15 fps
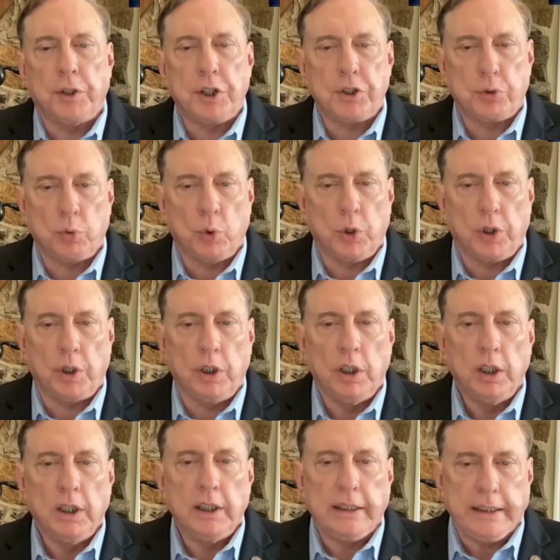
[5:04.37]
of fresh water
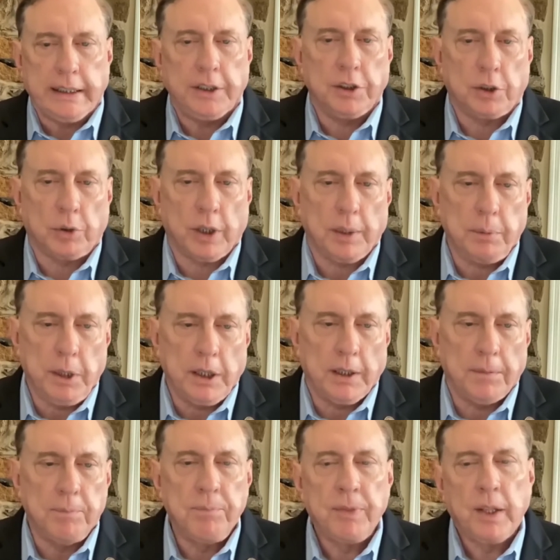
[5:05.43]
into
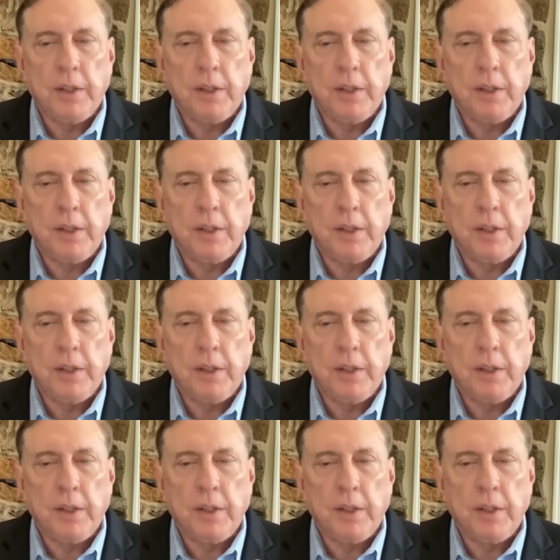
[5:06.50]
Crimea.